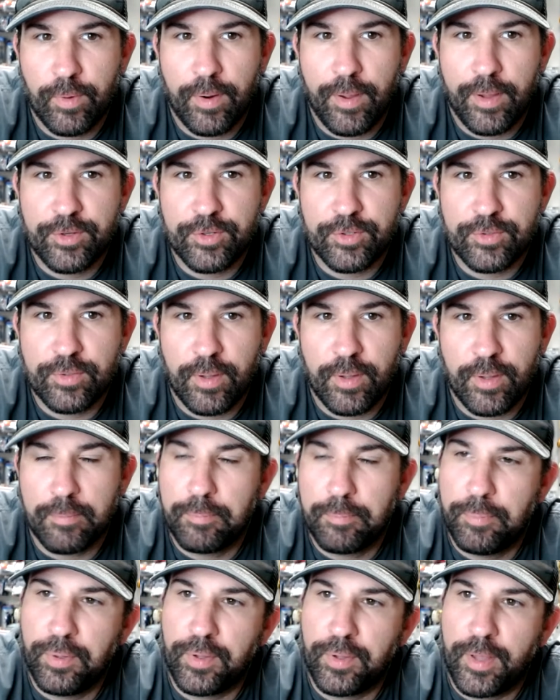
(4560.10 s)
I just like
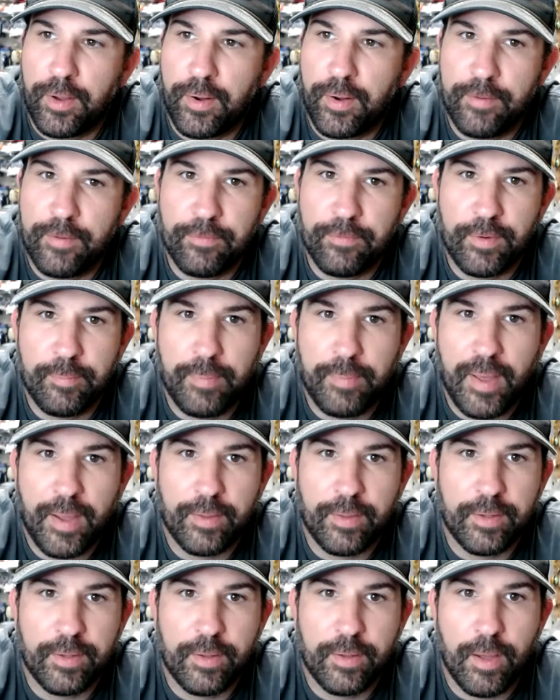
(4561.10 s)
pull out every
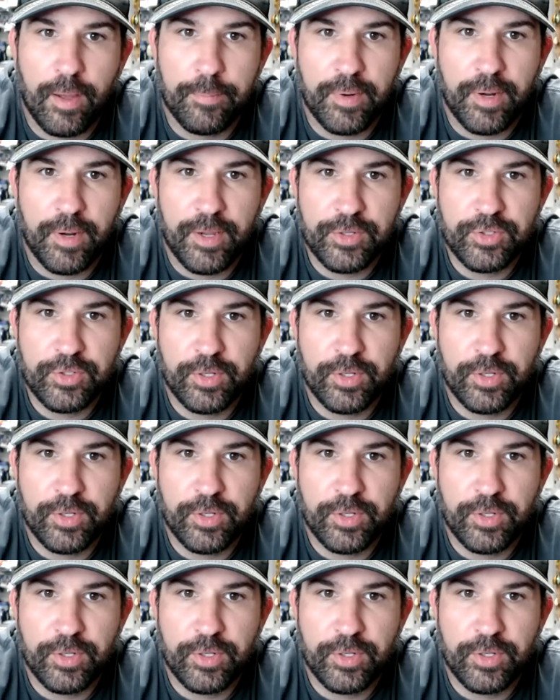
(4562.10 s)
Bagley combination,